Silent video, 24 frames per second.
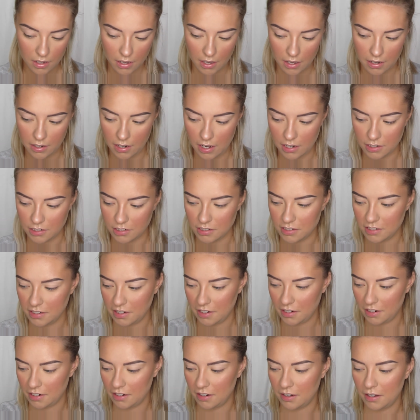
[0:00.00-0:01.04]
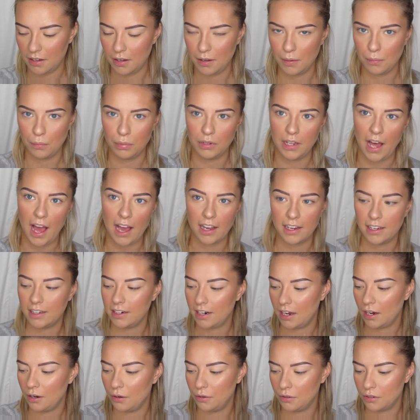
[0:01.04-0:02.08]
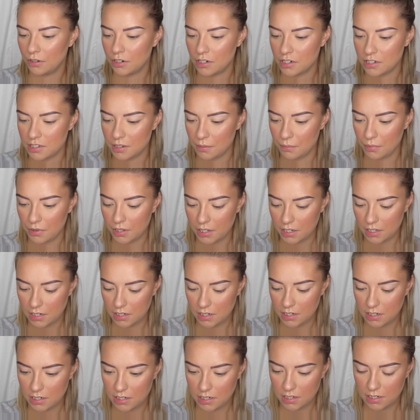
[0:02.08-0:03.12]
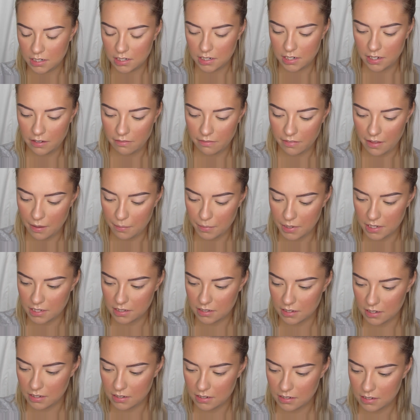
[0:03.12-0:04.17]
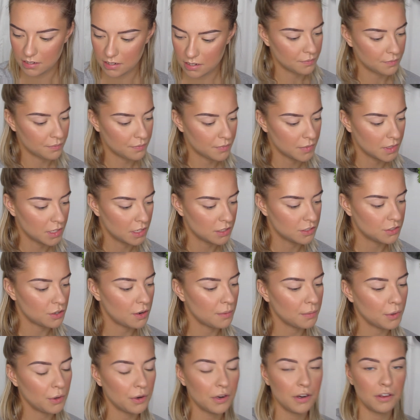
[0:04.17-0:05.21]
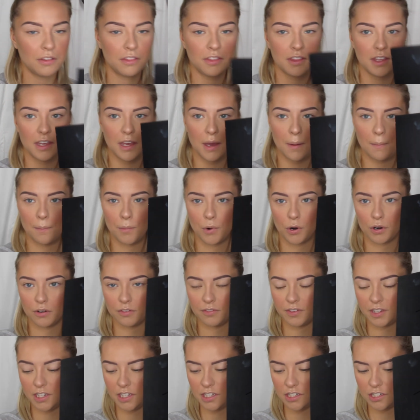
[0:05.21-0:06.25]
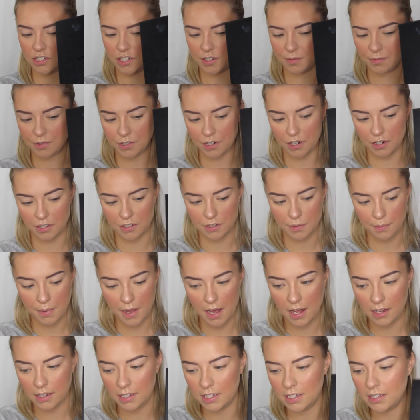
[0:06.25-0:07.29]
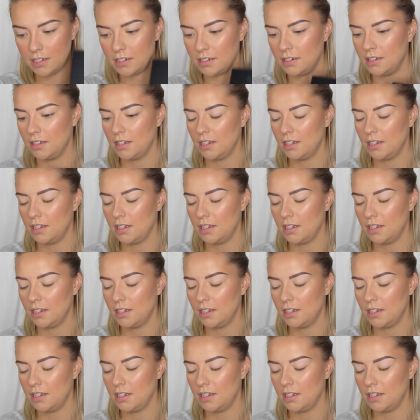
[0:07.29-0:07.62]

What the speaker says: and not just like black it out or something, if that makes sense. So I'm going with the Morphe James Charles palette.